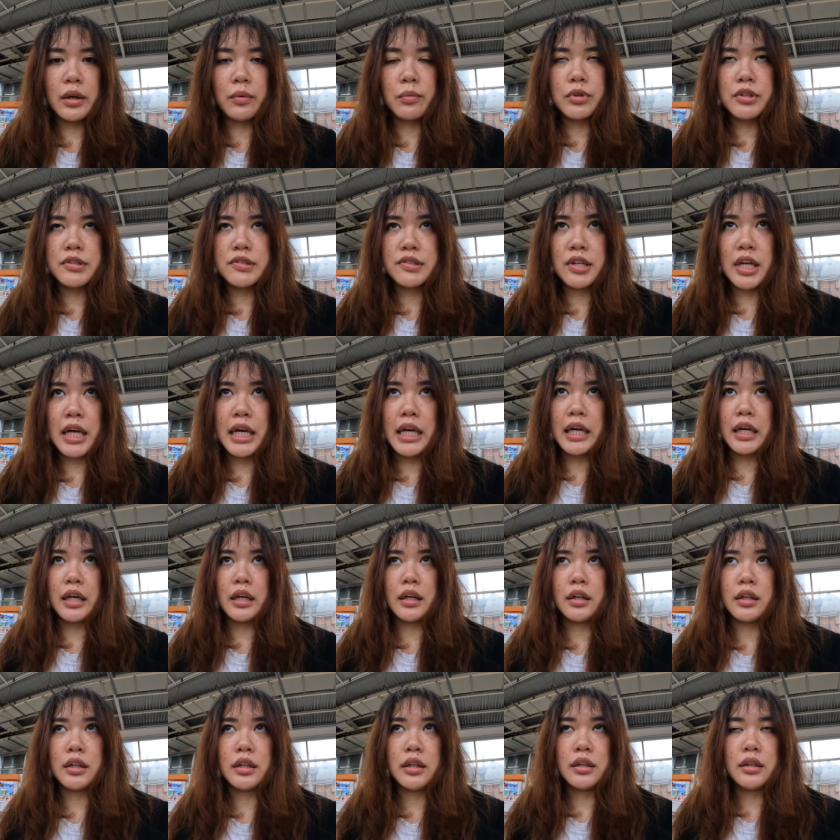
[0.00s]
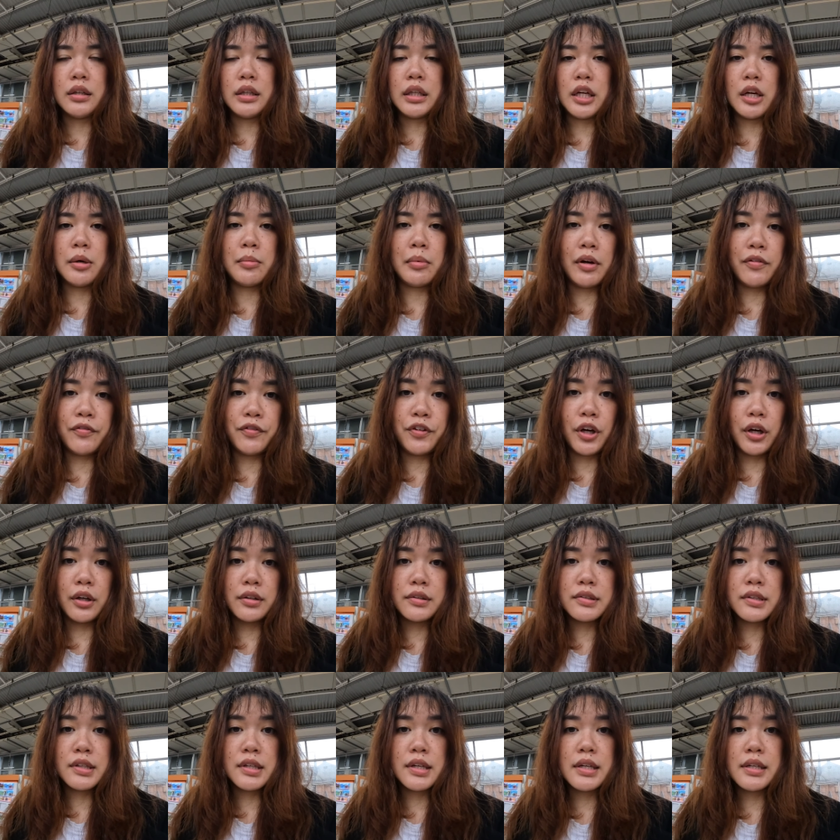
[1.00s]
thing we're staying near my
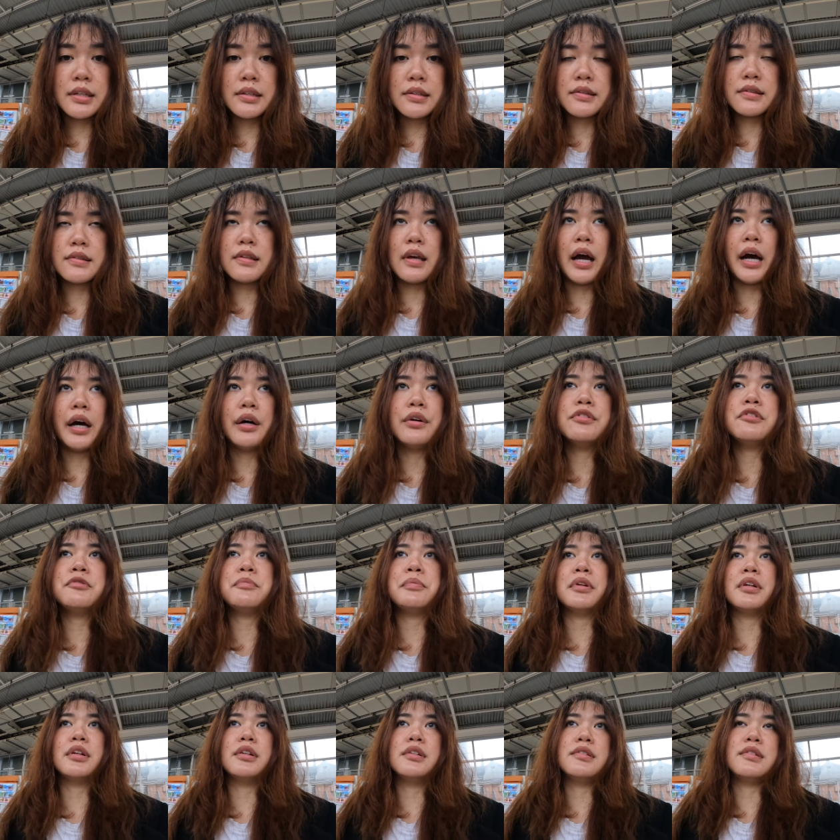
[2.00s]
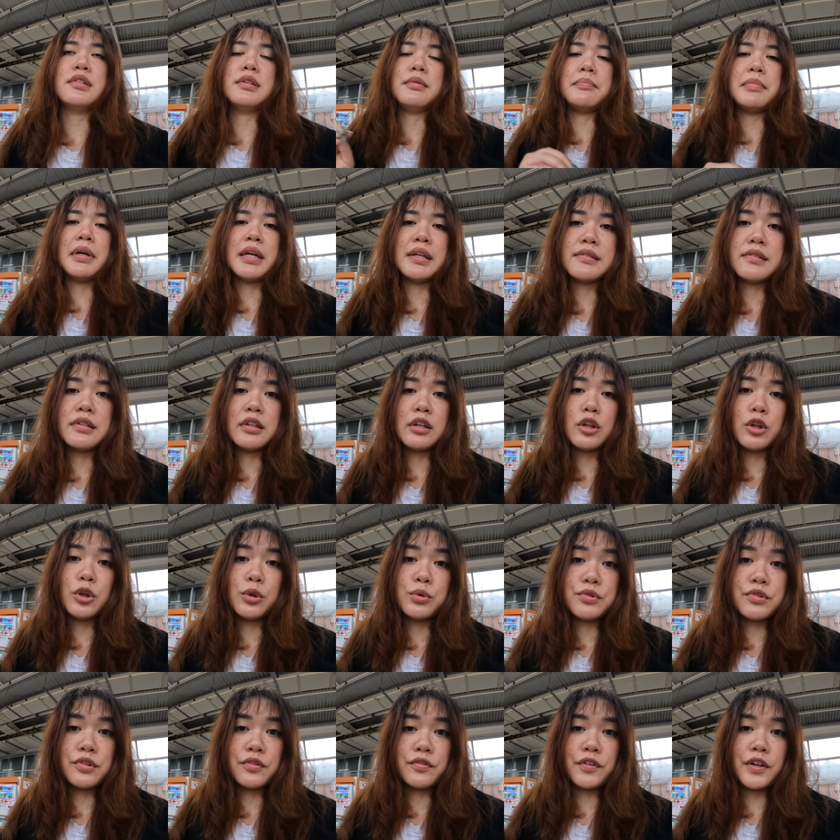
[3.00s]
fiance's house because it makes it
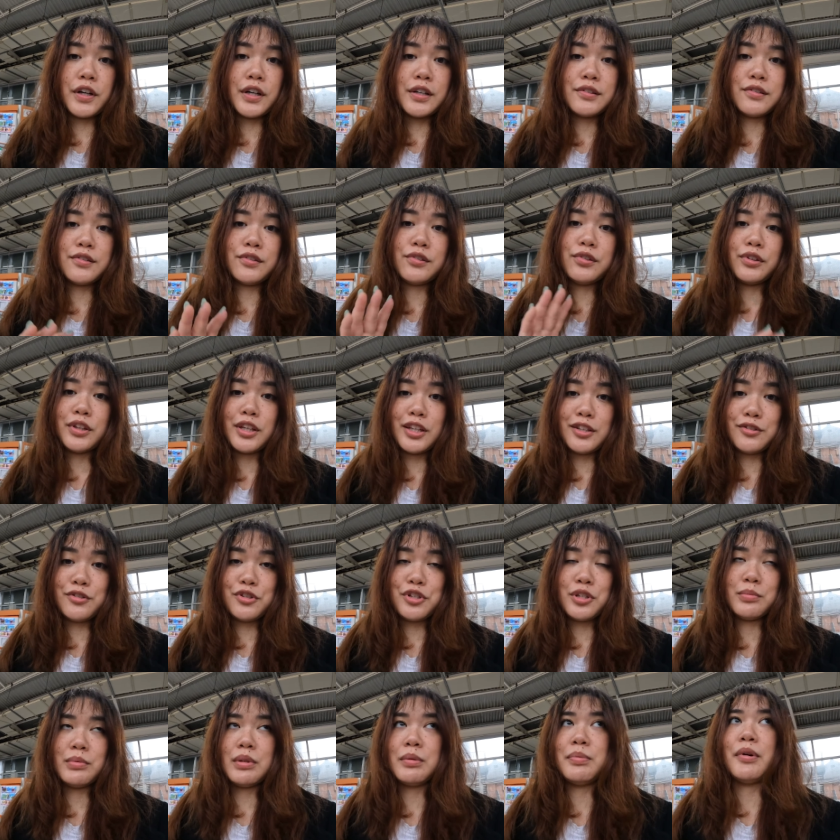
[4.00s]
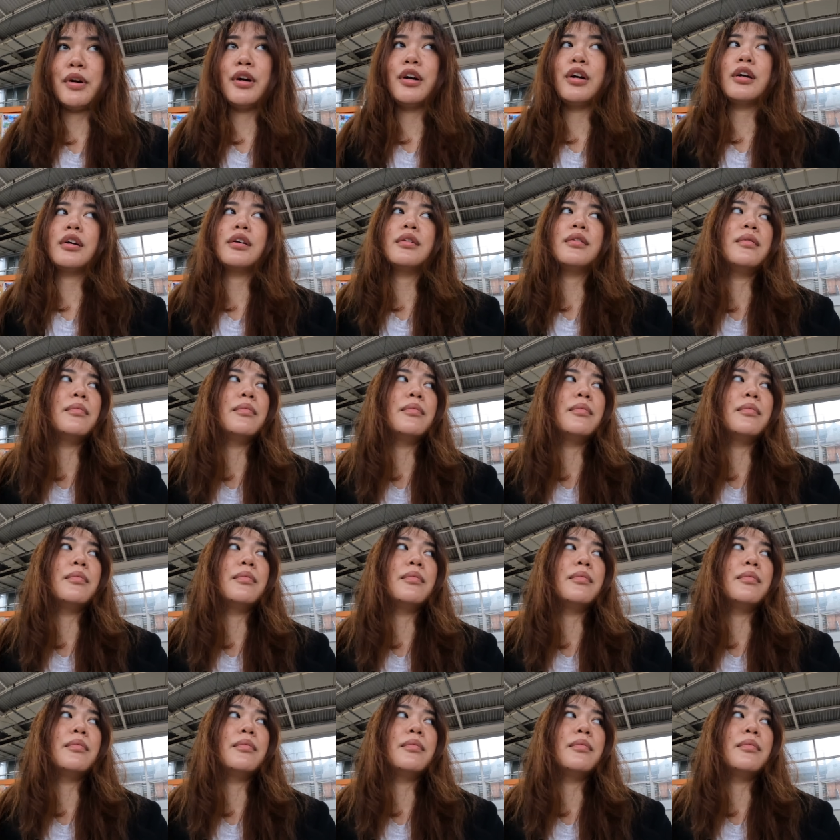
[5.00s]
closer for us to get to Ghibli Park.